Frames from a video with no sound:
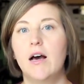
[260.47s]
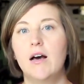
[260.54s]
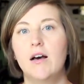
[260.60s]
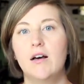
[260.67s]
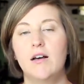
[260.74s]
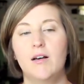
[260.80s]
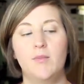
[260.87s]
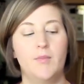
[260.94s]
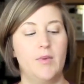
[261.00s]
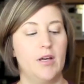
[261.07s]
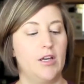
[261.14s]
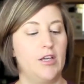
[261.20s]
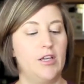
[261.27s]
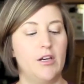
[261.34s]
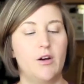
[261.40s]

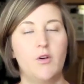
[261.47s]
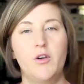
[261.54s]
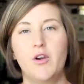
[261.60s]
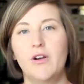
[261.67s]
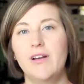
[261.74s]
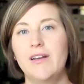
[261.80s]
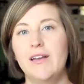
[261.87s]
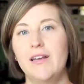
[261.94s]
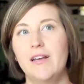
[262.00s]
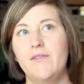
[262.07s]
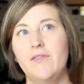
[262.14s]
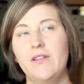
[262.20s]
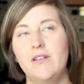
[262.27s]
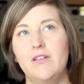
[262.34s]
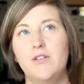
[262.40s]
you know, you're gonna
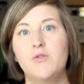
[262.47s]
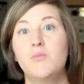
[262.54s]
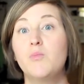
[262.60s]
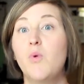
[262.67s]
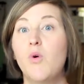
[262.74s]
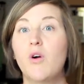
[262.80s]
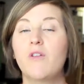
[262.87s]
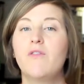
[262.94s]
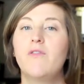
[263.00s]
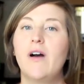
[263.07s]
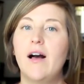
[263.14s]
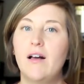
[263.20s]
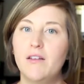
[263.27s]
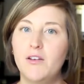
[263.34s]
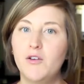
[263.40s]
have to do more
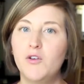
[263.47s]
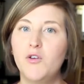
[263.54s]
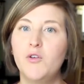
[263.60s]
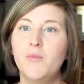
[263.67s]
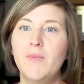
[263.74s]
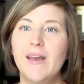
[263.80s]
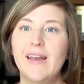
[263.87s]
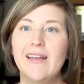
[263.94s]
volume